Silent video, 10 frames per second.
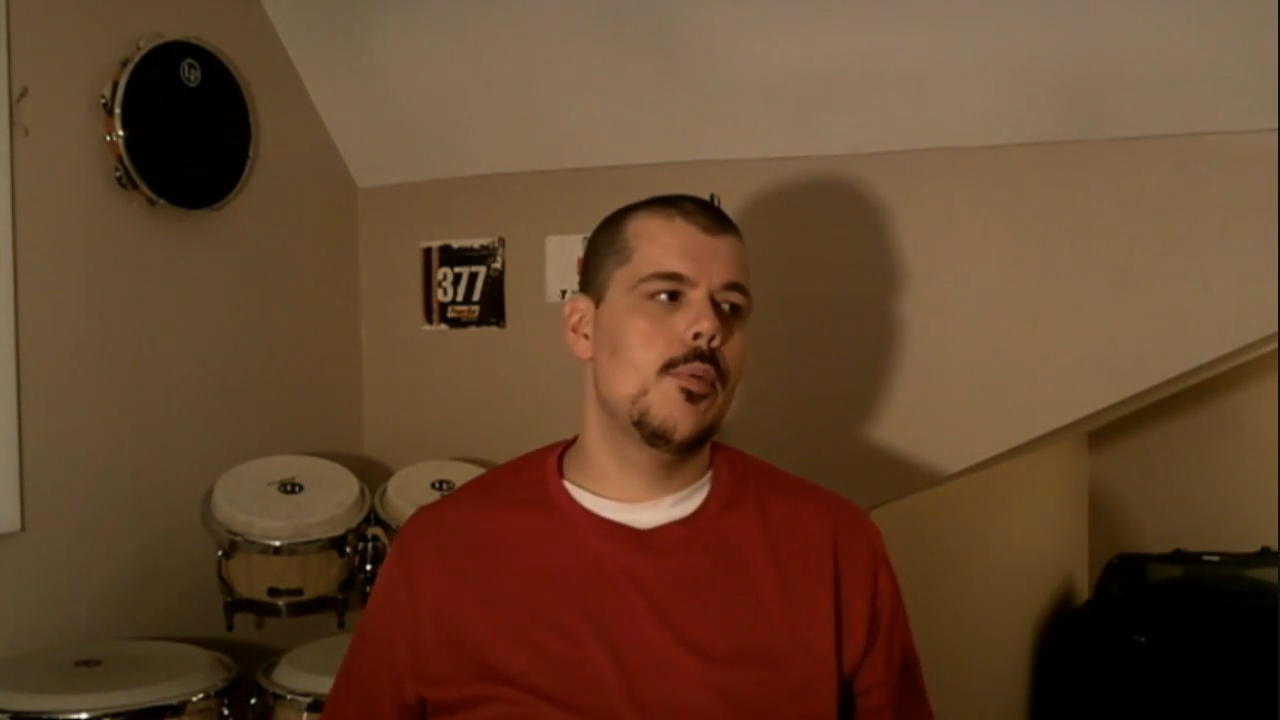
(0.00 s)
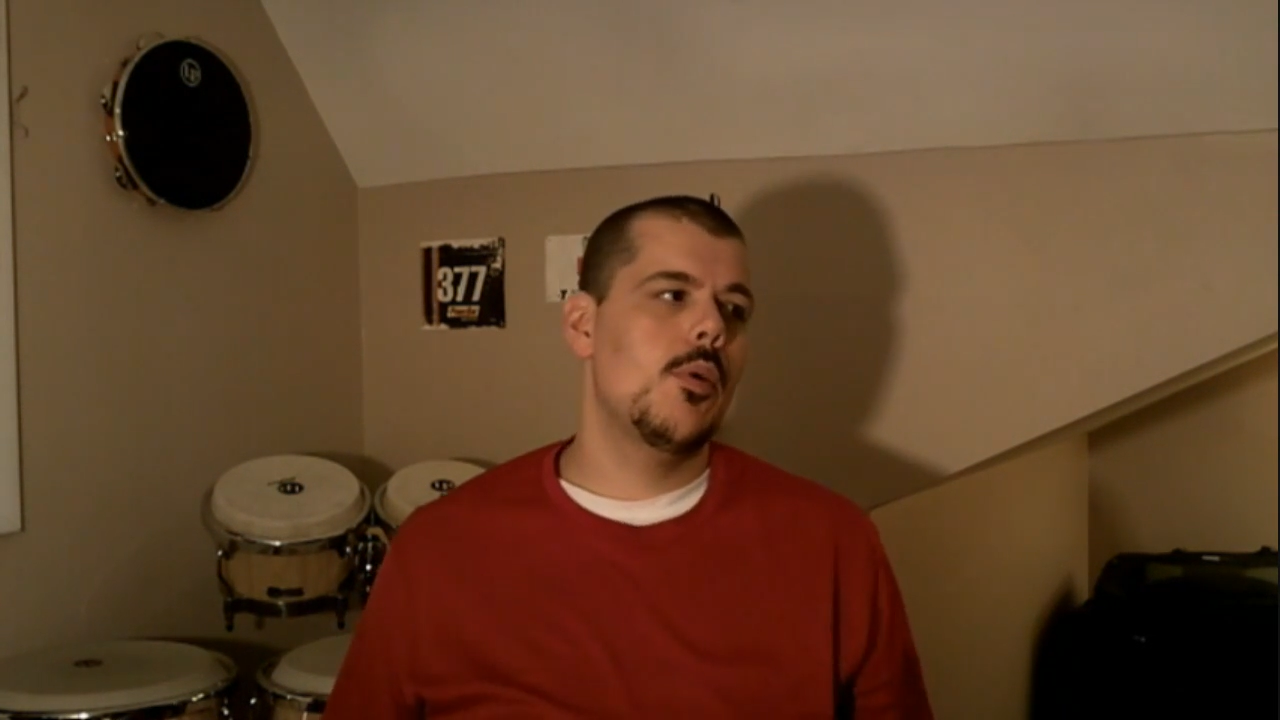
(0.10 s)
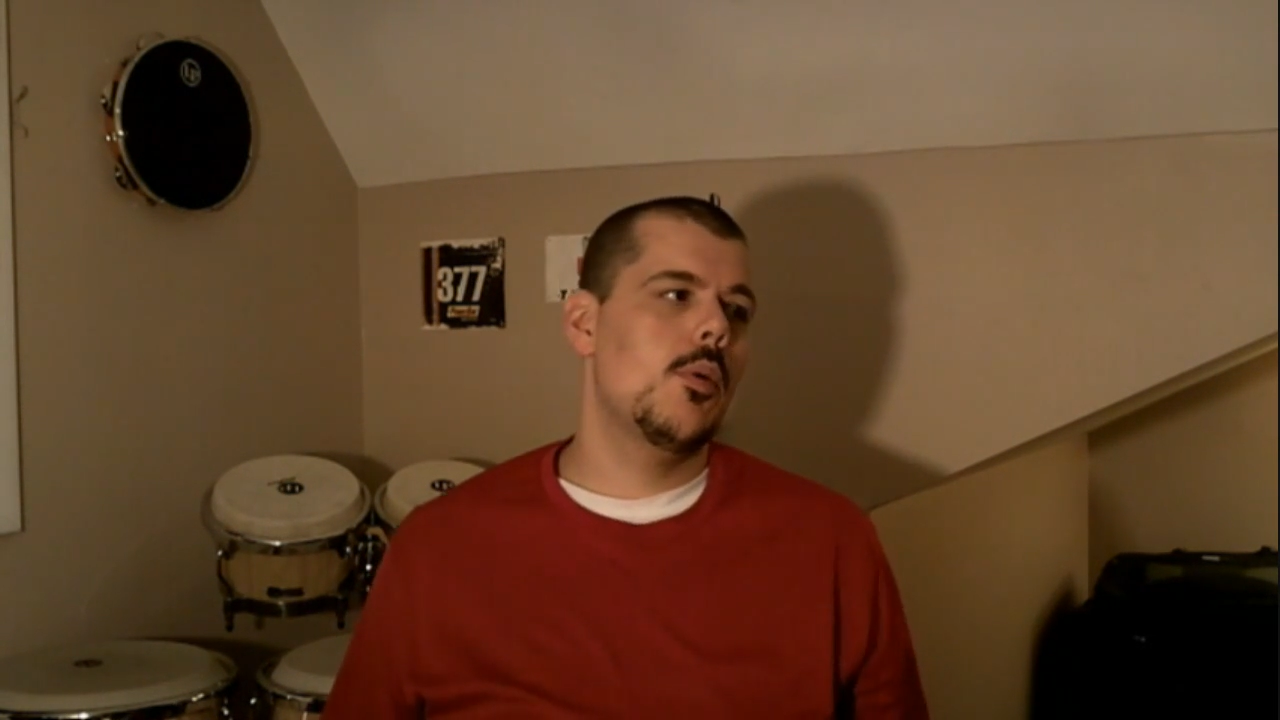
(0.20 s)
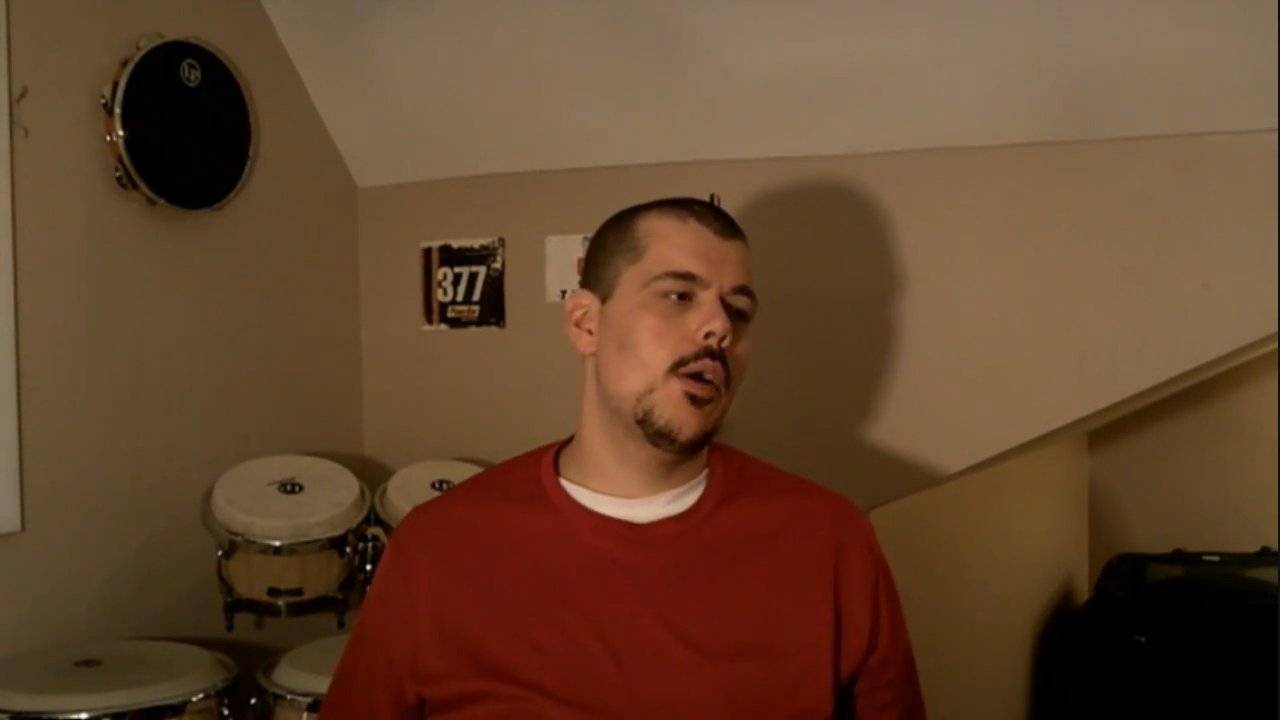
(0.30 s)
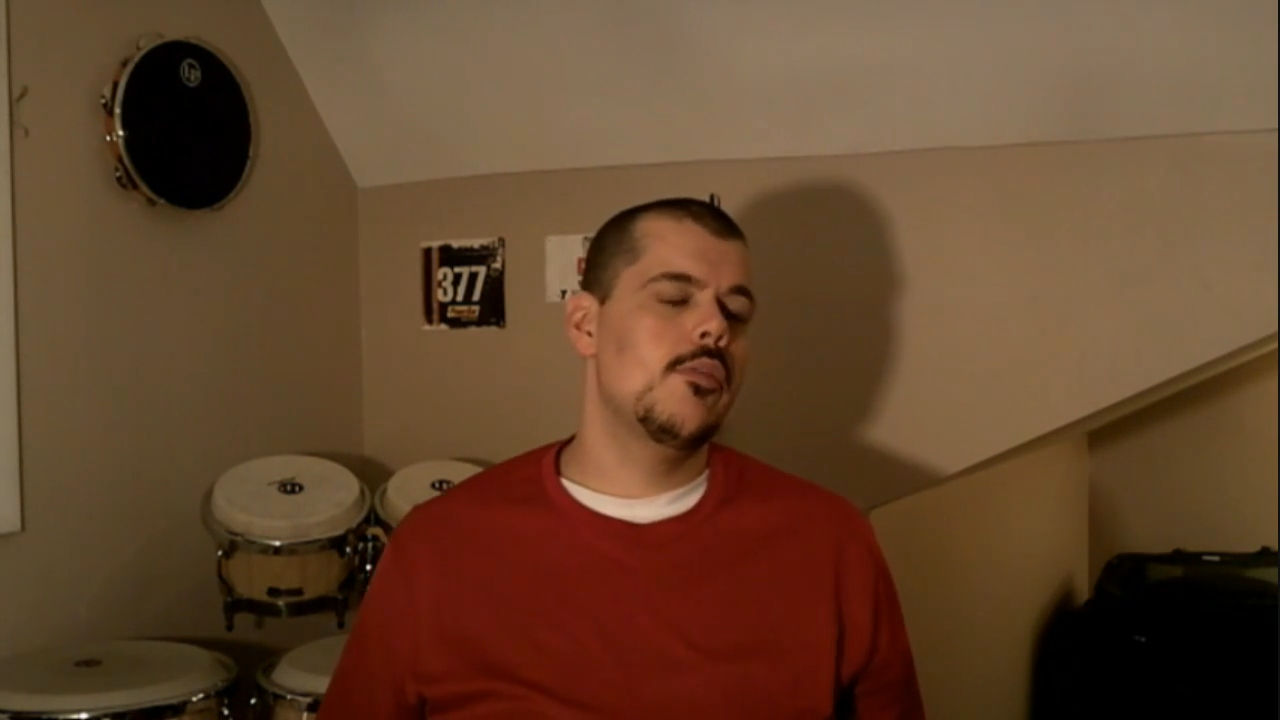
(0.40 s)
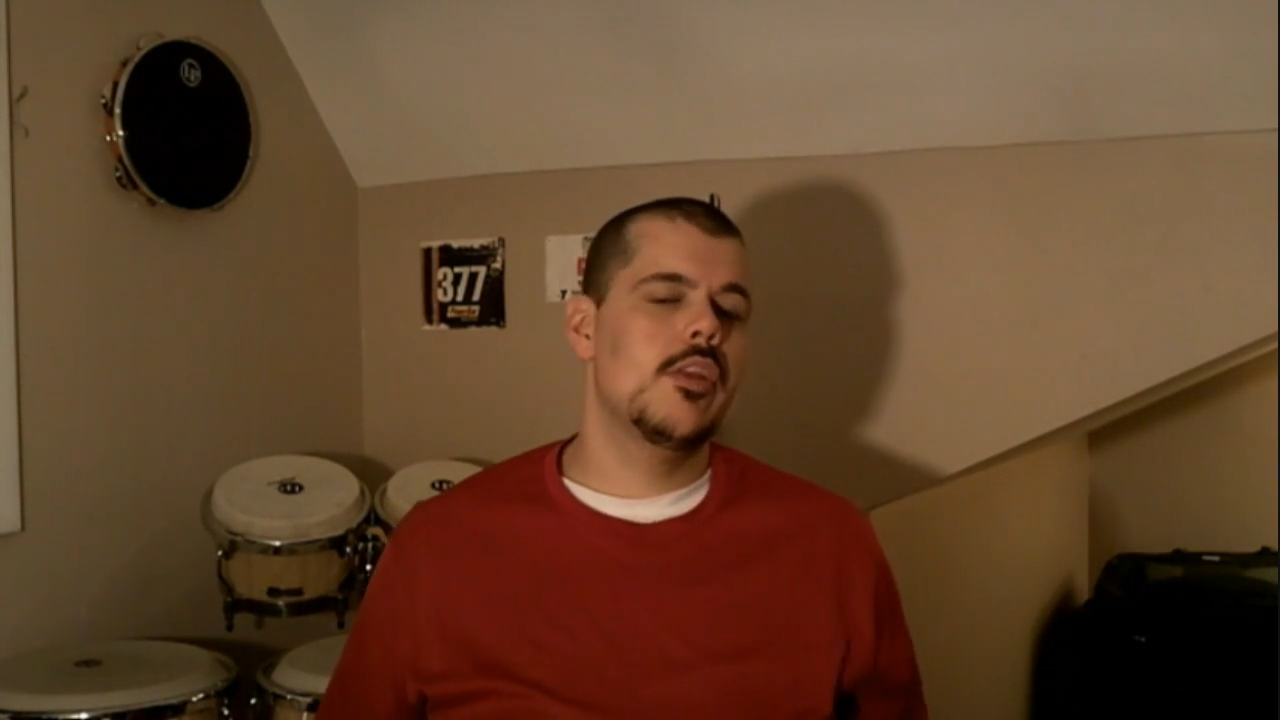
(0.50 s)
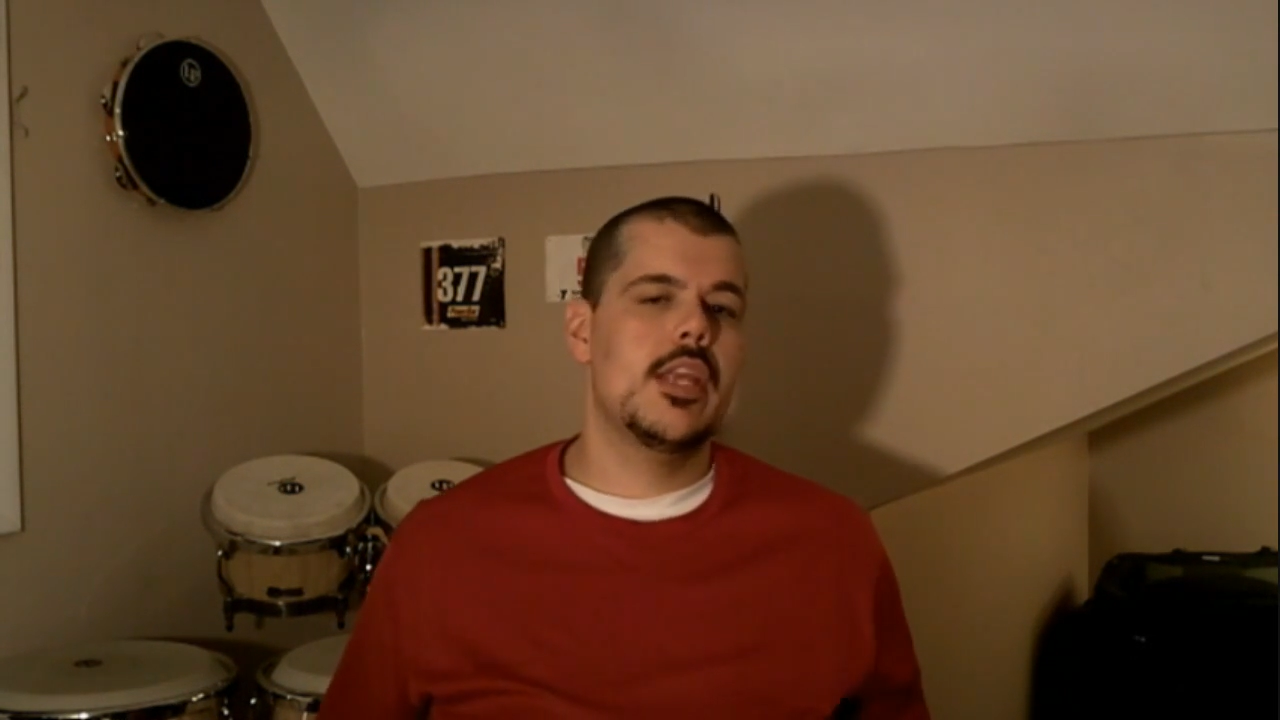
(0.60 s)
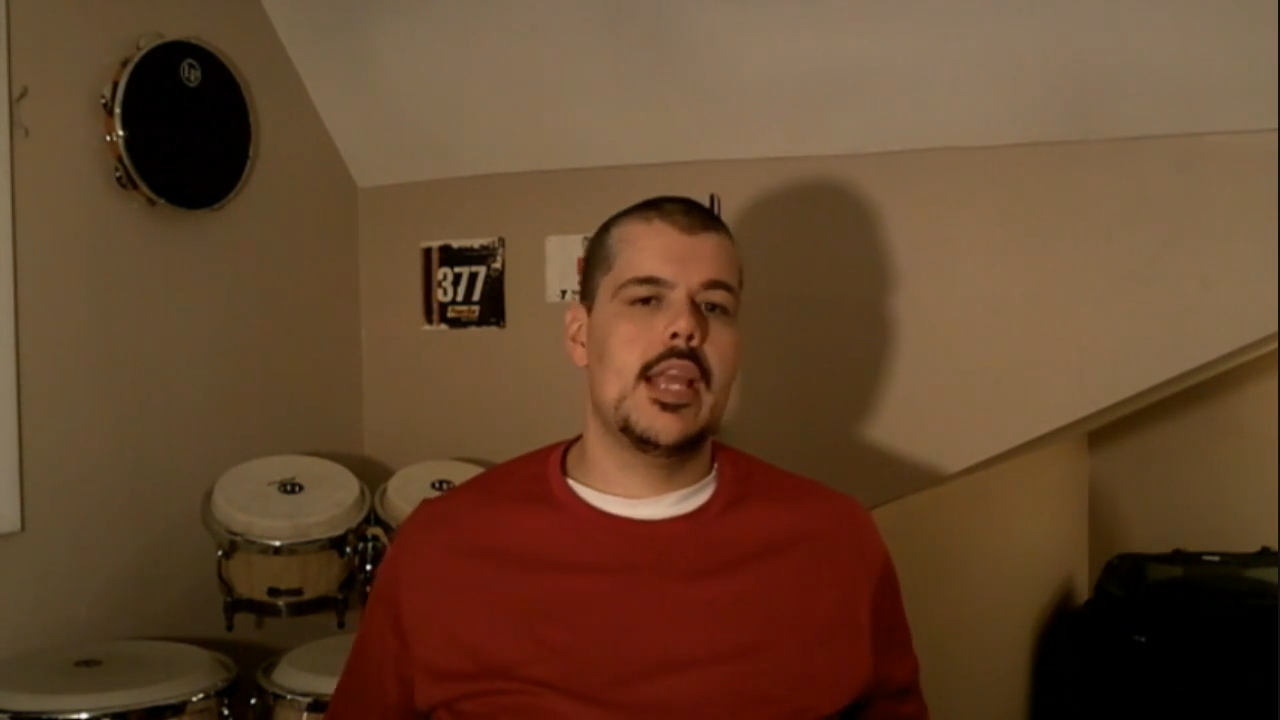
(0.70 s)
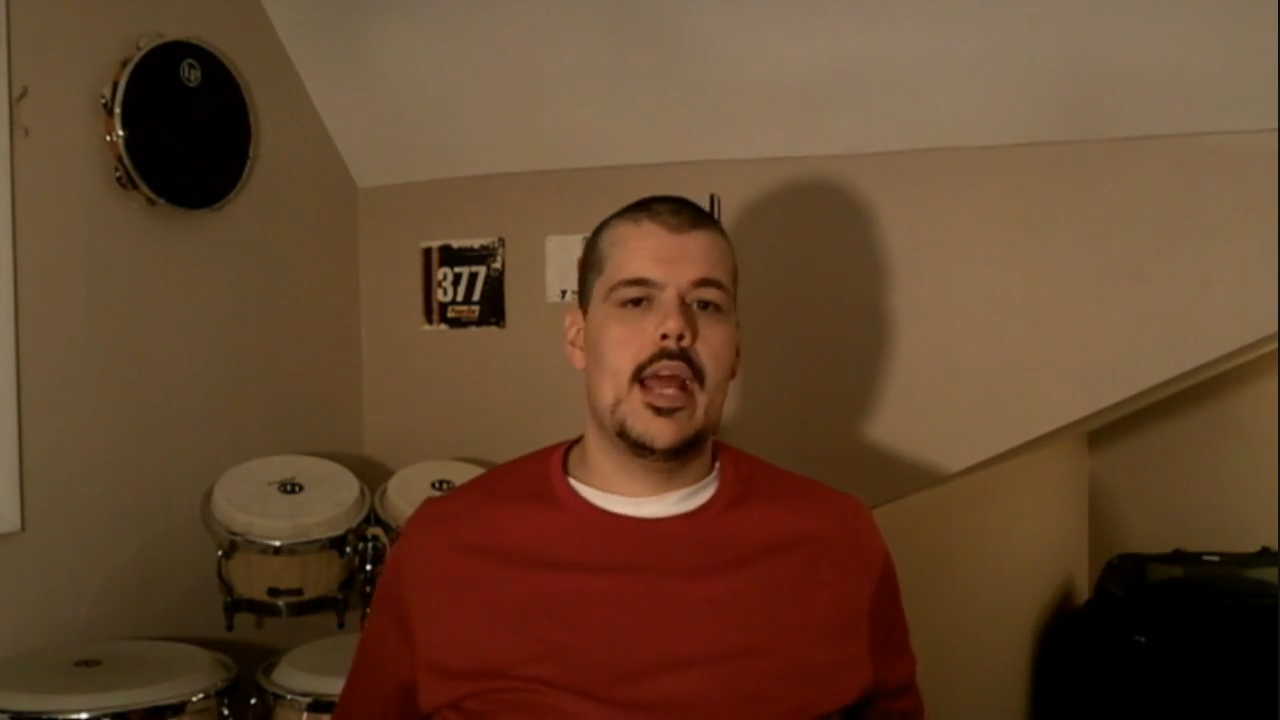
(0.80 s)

point where I was looking